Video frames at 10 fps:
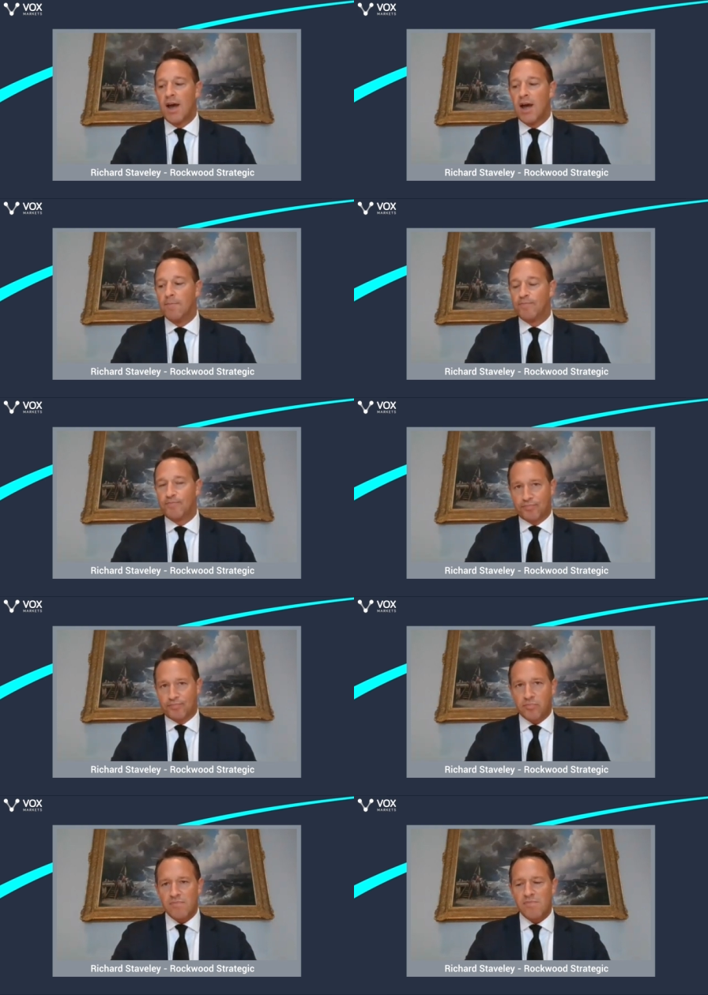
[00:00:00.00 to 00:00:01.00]

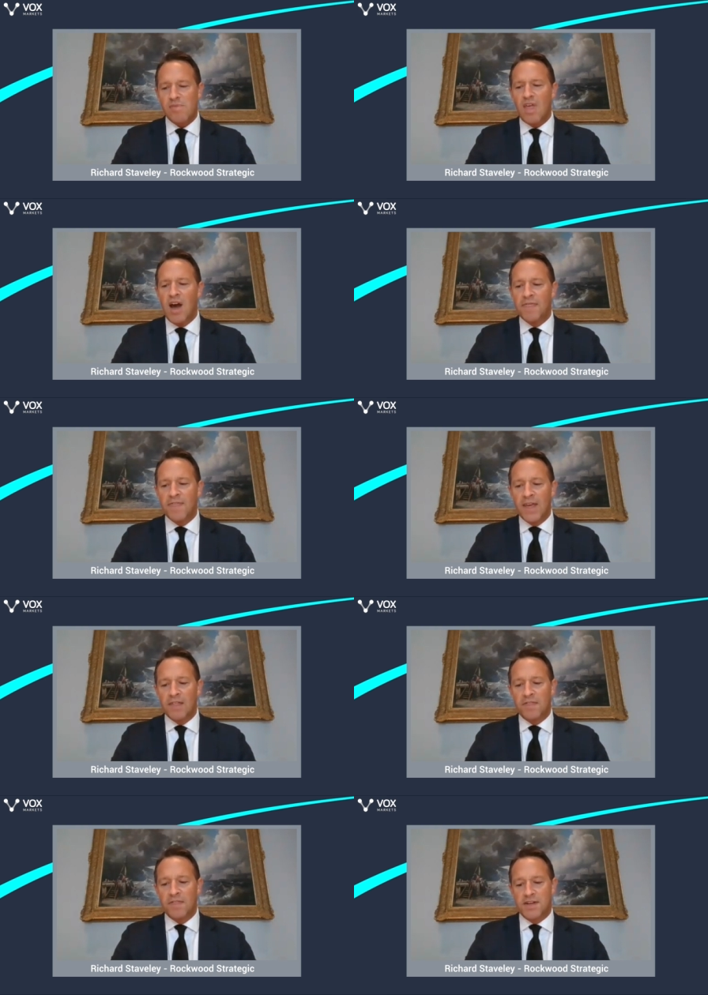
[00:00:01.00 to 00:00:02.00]
I
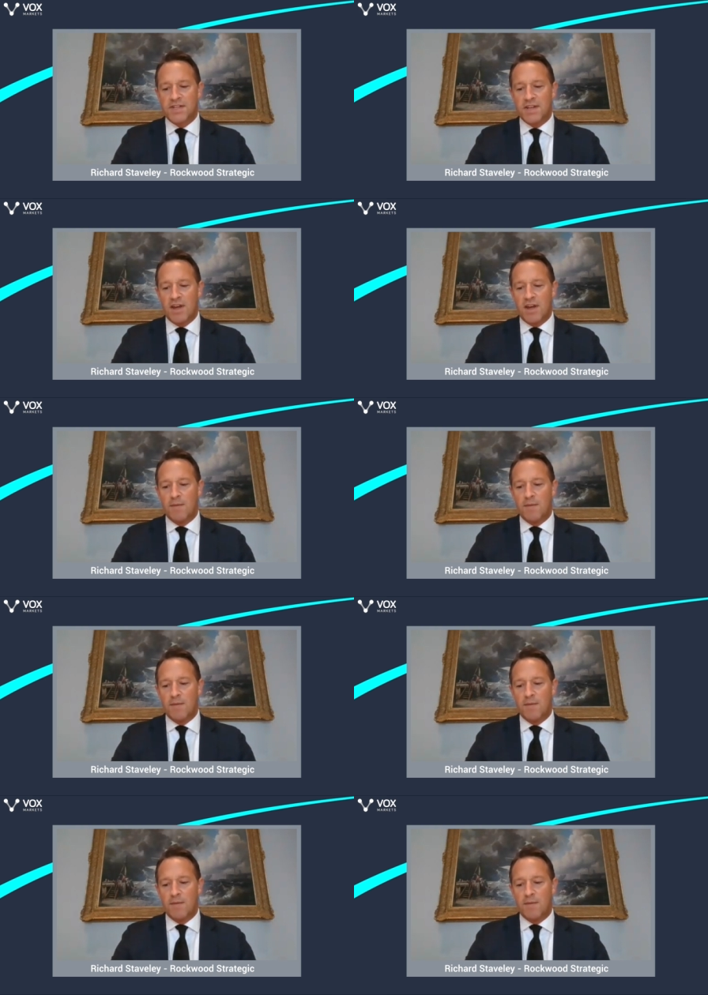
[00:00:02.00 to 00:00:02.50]
think that